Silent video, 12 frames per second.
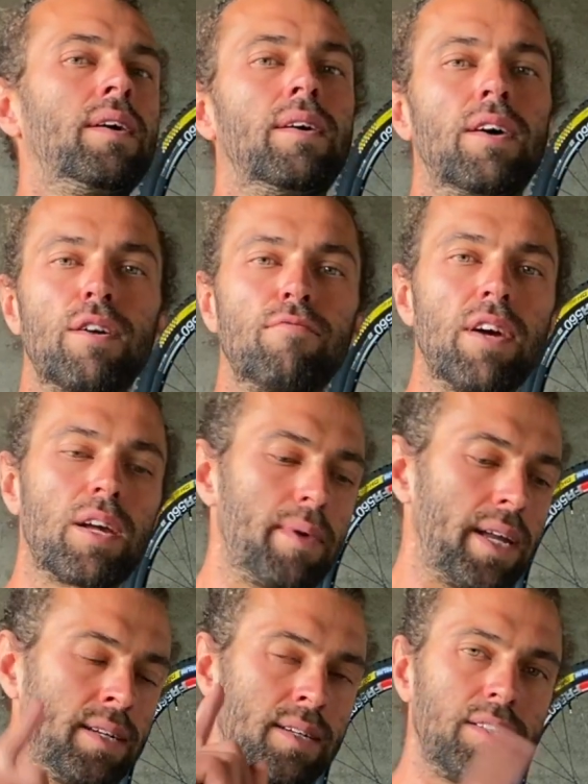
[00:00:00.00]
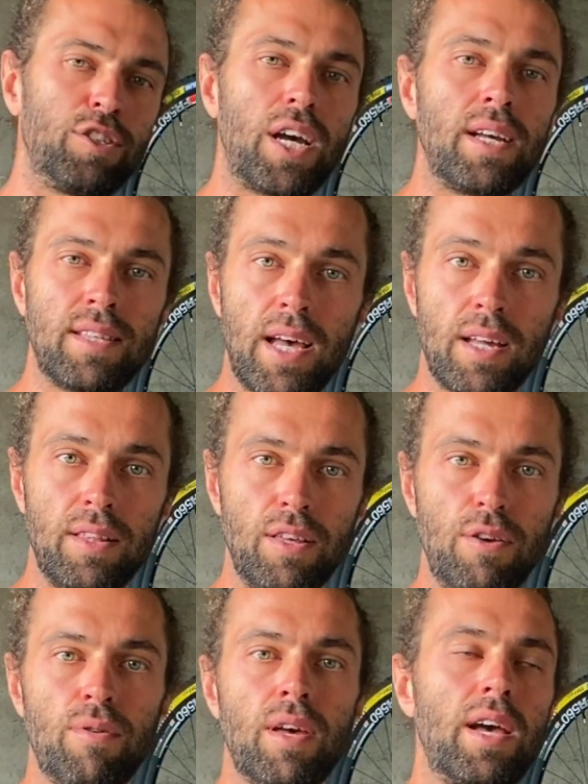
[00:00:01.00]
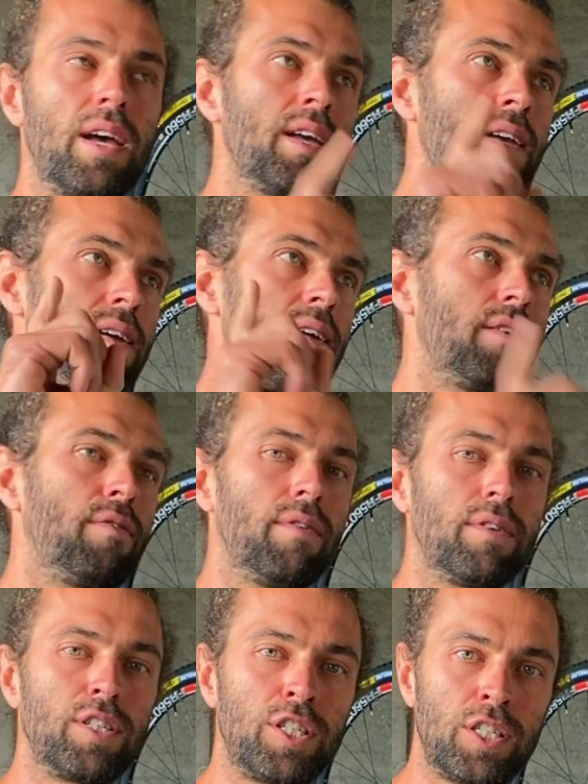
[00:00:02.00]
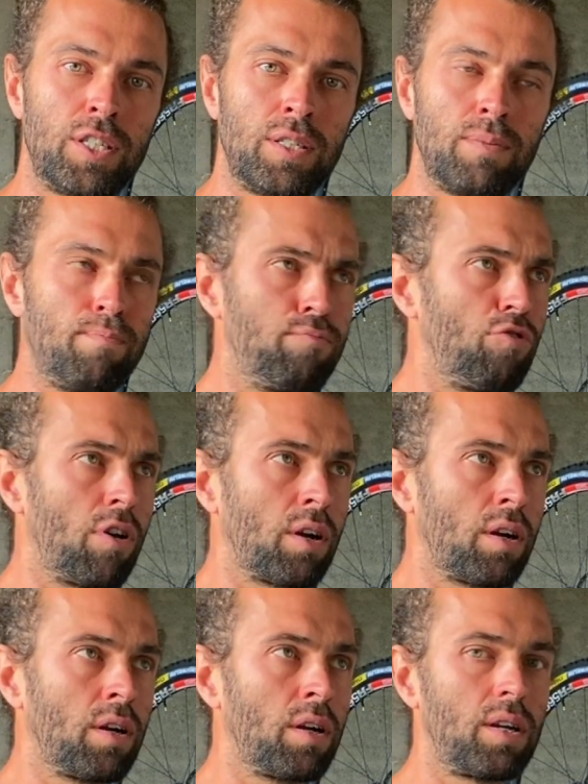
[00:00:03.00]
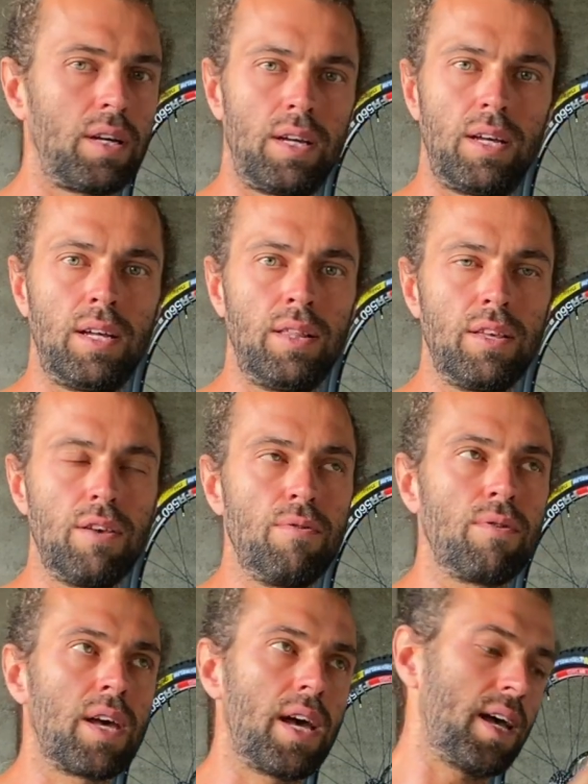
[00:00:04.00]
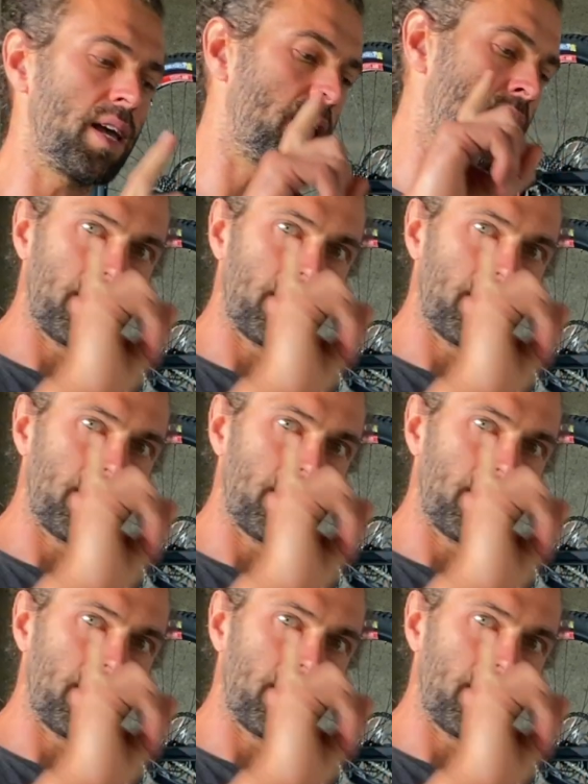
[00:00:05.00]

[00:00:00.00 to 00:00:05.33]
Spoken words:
I can recommend J-Tech in the UK, Sprung in the UK,